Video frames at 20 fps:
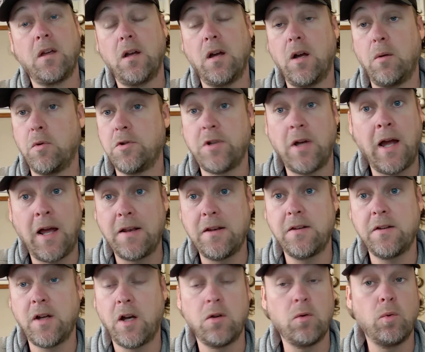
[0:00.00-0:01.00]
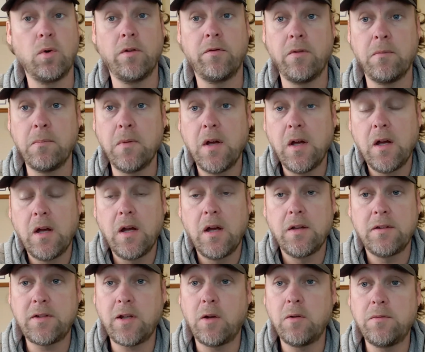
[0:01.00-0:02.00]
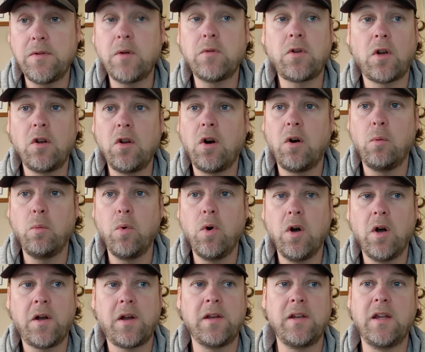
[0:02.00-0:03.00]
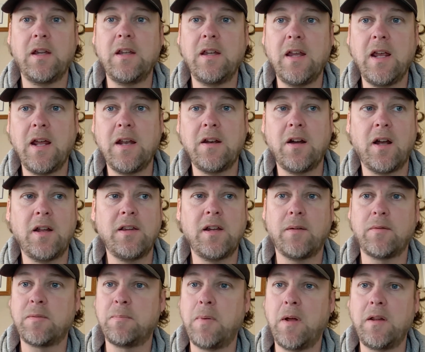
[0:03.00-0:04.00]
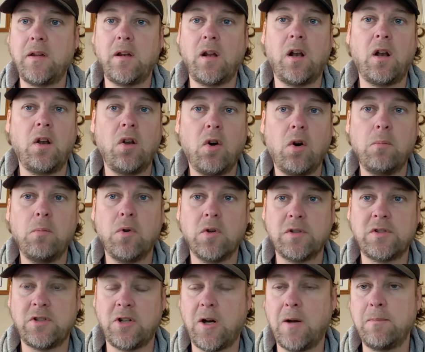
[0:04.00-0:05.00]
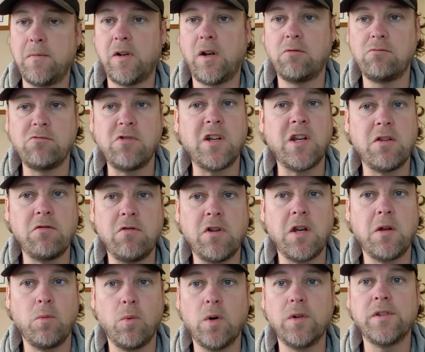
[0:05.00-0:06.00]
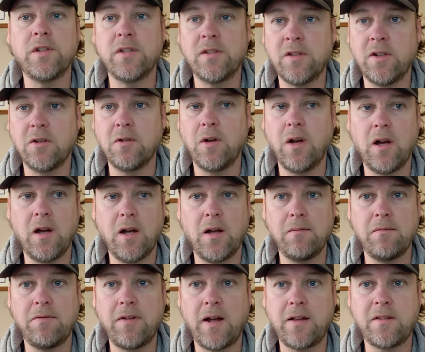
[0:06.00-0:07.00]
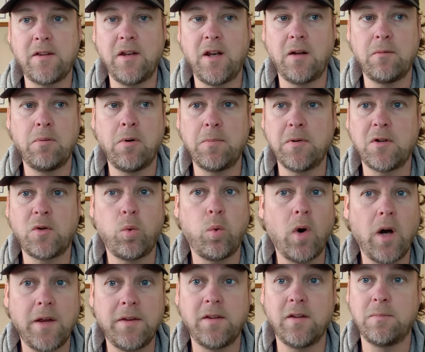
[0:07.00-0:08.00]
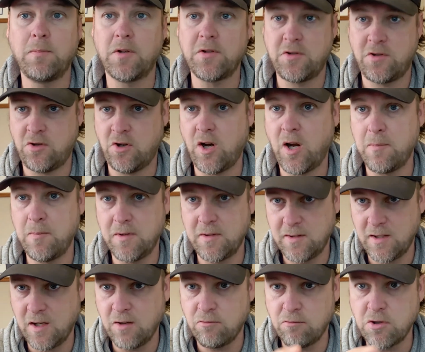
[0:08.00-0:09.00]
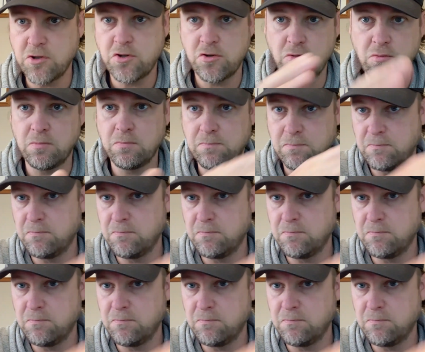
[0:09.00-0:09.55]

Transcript: which I hadn't done all of them. So there was a lot of work, and in the end, I ended up spending a lot more time than I really, really wanted to. In fact, you know, probably twice as much time as the original